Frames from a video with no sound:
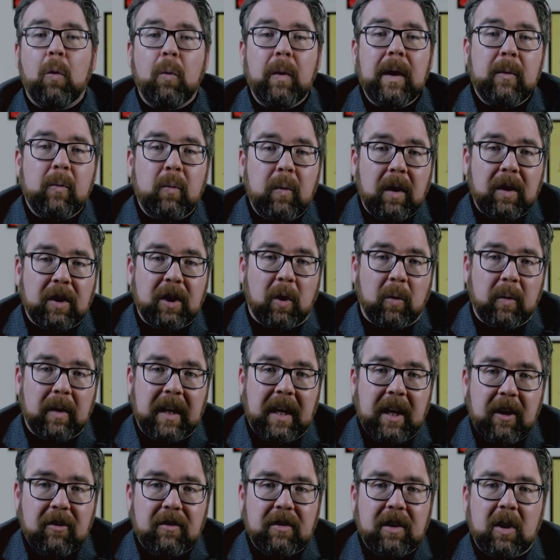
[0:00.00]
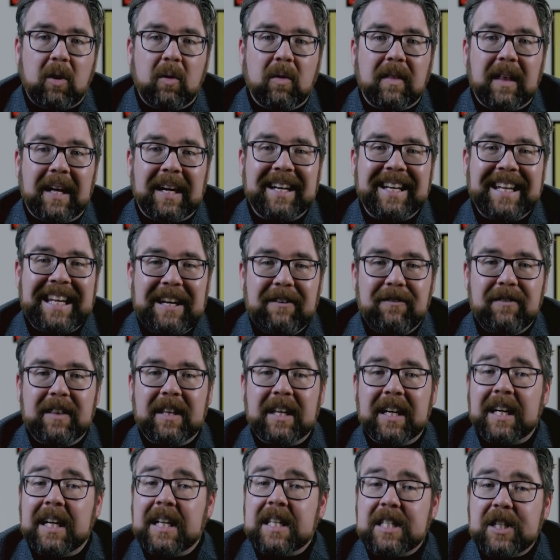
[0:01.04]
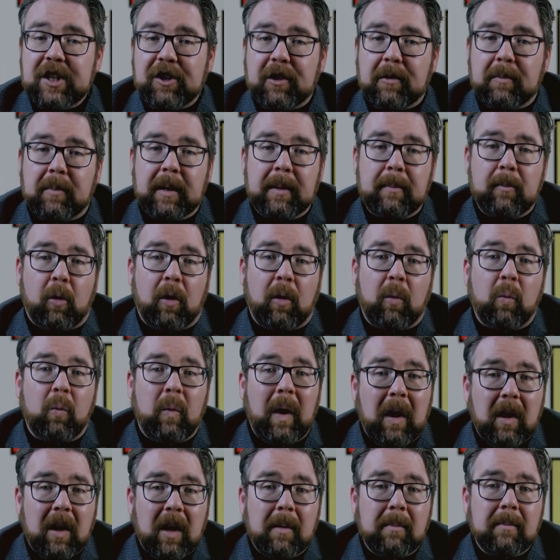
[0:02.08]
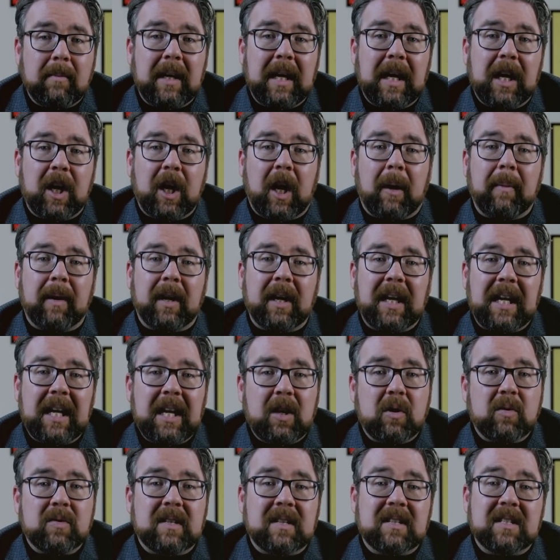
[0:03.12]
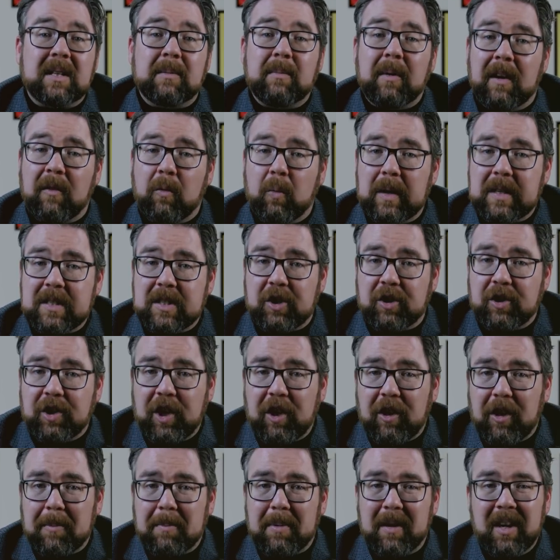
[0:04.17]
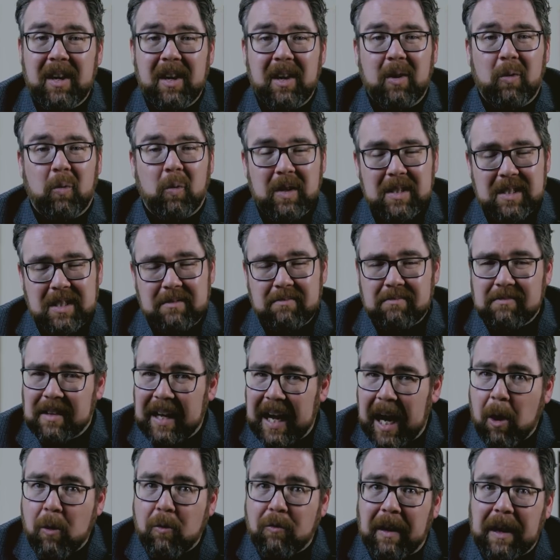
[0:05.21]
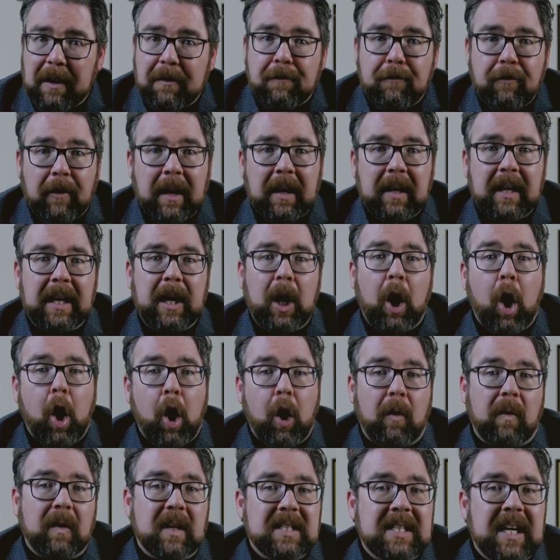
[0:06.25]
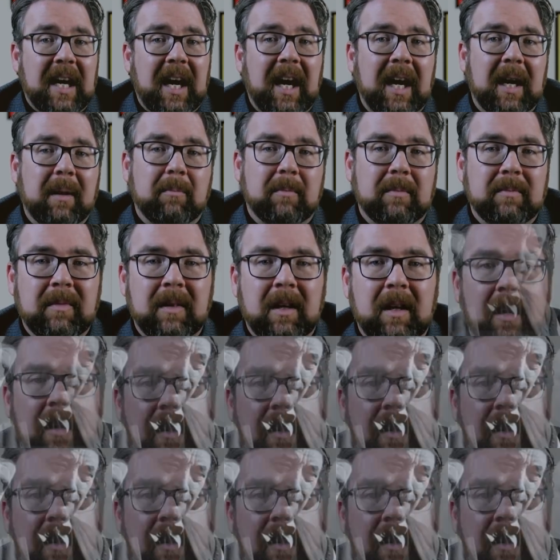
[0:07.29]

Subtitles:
We will note here, though, that even the considerably more welcome economic ecosystem of Western Europe wasn't outright friendly all the time.